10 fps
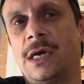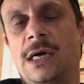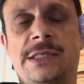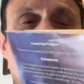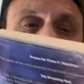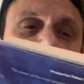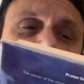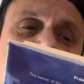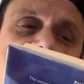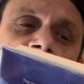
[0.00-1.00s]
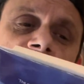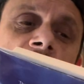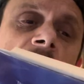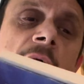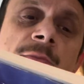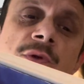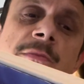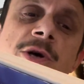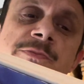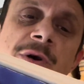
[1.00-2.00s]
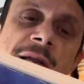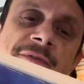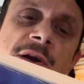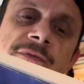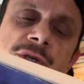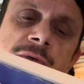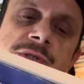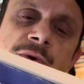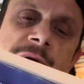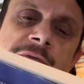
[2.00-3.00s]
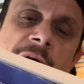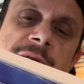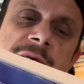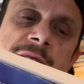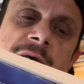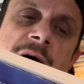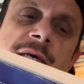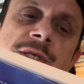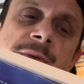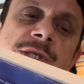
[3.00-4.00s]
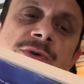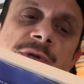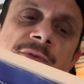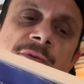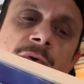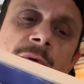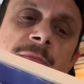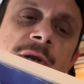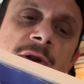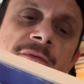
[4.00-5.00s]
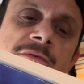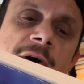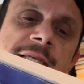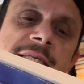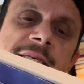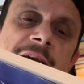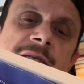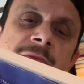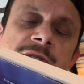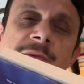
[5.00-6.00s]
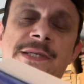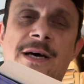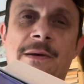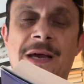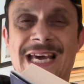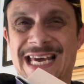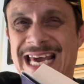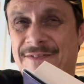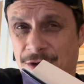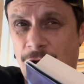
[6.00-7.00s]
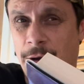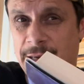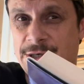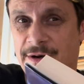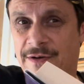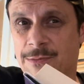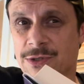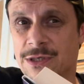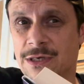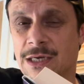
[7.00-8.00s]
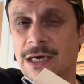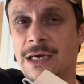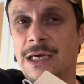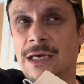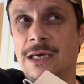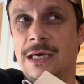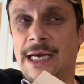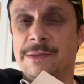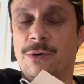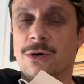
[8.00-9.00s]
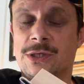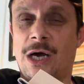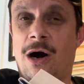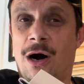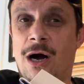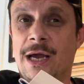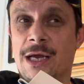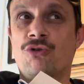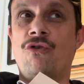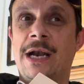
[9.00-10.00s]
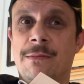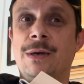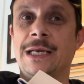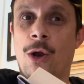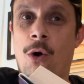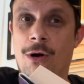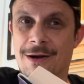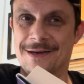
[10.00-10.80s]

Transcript: starts the introduction with, I'm not the most prolific of short story writers. I do enjoy the form, but novel writing takes up most of my time. If you know Peter F. Hamilton, his books are incredibly long